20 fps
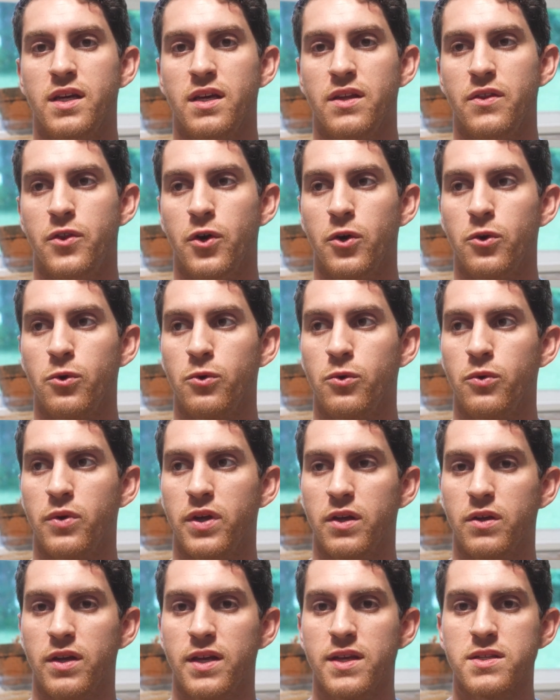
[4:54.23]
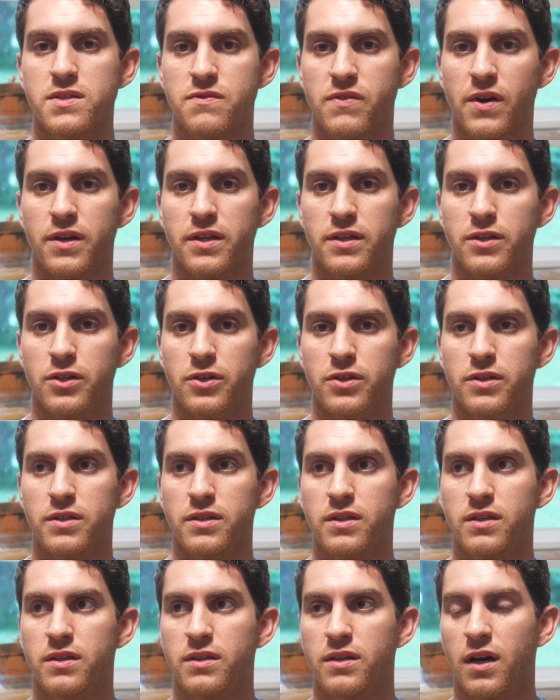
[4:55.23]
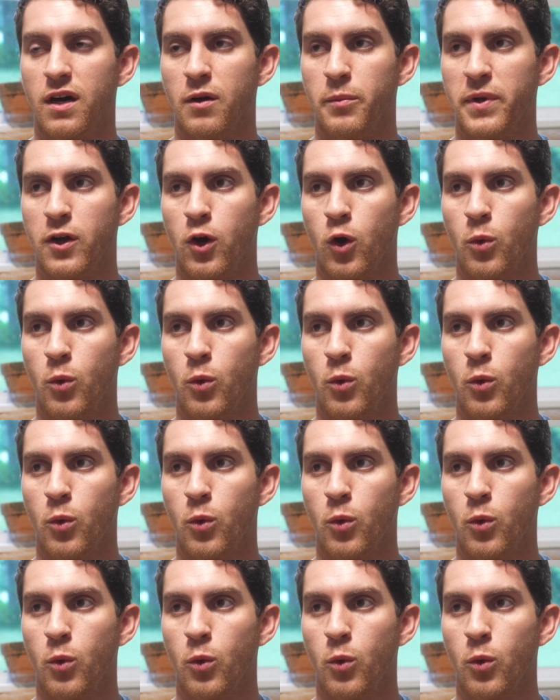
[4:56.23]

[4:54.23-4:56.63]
Though it is very good. It